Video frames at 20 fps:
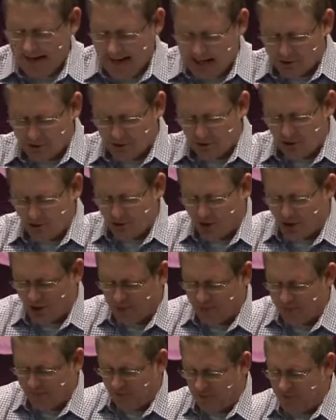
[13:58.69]
and
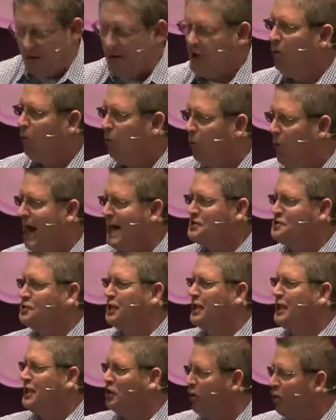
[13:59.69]
learn from
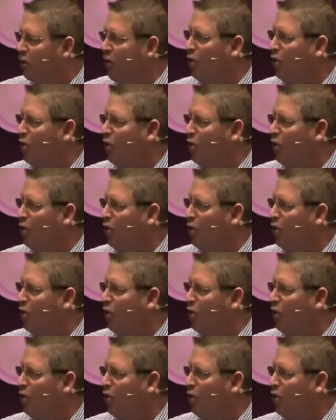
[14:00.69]
watching